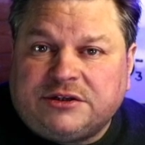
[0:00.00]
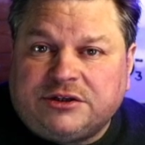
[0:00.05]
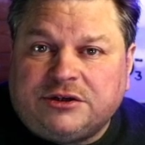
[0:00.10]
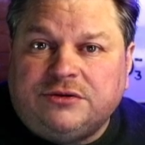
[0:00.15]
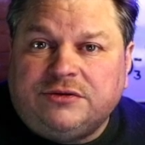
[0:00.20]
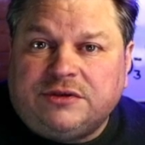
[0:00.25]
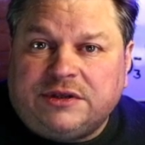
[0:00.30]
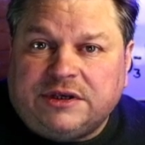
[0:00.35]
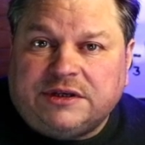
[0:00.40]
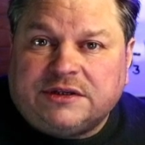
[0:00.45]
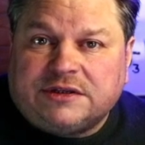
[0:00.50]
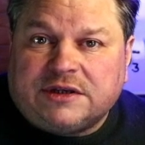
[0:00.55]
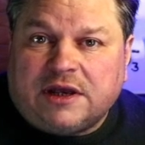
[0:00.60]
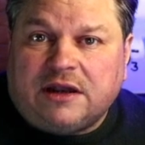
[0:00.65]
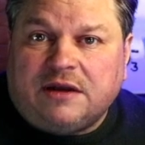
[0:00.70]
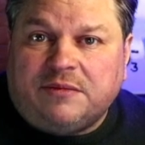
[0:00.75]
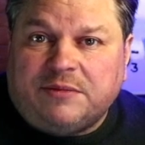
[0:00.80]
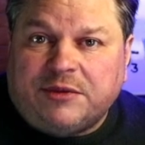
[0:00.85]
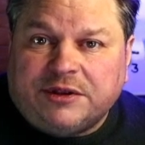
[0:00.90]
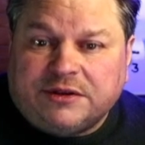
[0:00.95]
to these
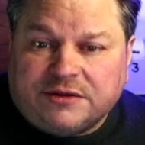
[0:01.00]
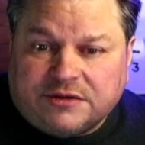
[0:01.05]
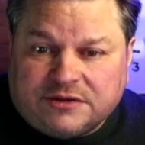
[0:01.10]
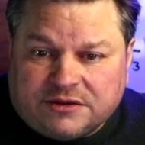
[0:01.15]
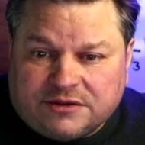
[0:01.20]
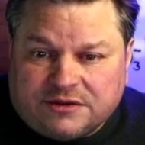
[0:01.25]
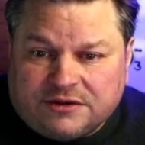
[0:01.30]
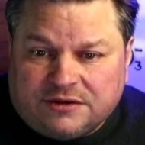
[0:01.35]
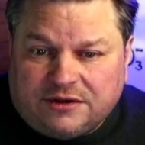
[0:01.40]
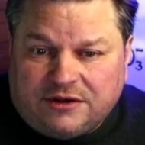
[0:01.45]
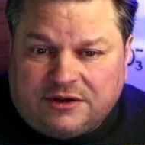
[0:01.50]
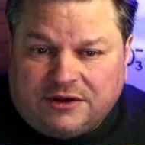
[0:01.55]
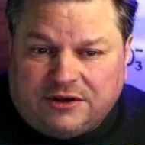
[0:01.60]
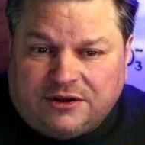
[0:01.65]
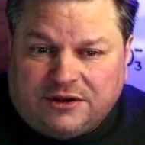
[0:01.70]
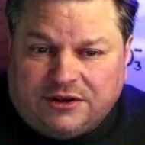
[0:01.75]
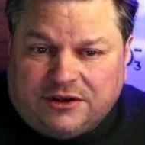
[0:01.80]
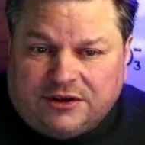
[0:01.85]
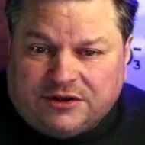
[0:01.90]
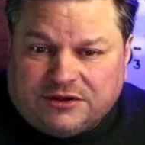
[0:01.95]
elements.
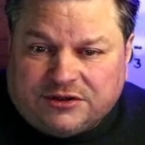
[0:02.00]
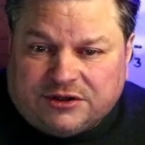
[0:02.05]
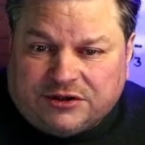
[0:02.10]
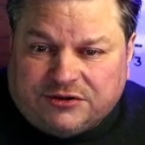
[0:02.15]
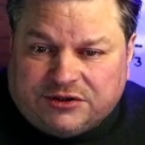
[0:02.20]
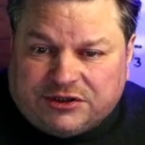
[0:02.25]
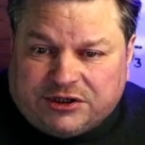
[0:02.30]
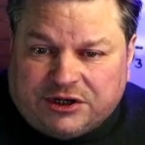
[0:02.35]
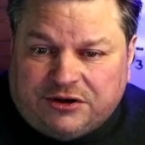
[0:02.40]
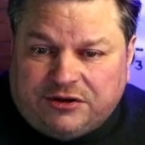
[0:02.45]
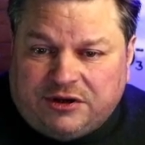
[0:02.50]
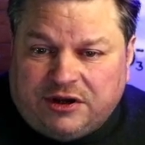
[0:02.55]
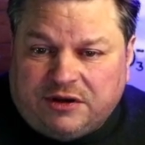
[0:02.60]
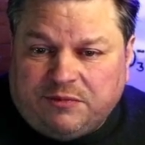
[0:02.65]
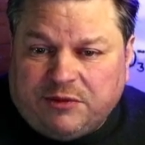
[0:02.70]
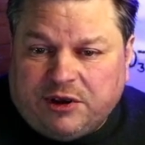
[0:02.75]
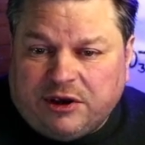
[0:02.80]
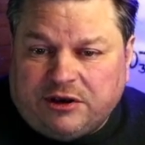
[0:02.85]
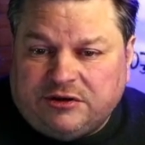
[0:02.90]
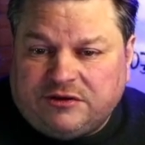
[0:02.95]
So
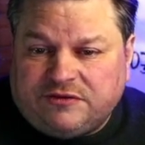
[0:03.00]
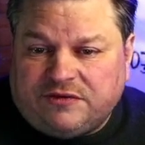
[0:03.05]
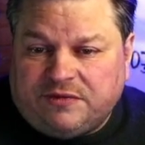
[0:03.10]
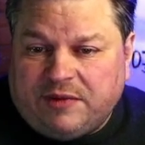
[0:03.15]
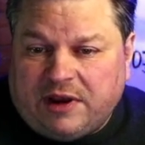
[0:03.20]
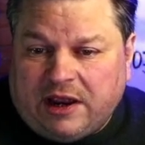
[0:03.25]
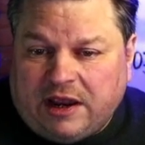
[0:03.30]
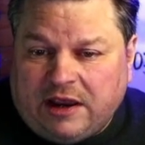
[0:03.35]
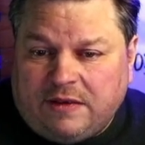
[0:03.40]
sodium goes from